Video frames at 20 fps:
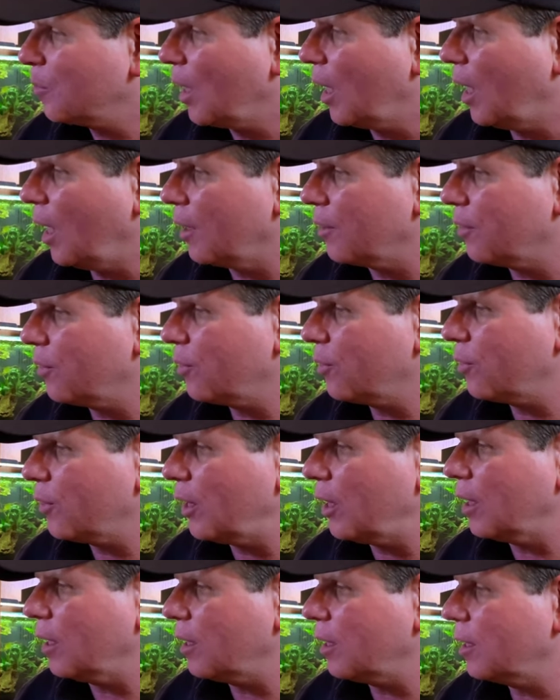I
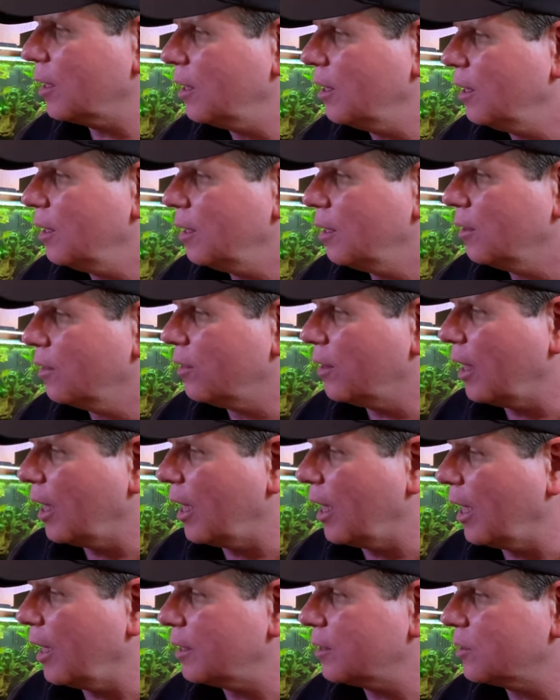think
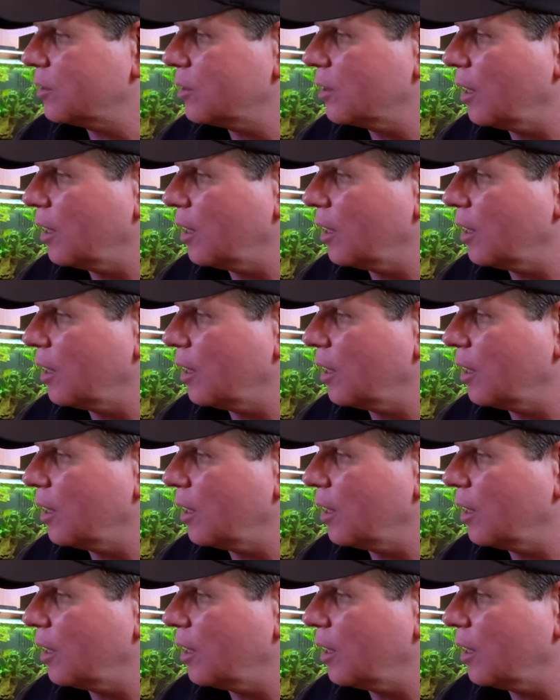that,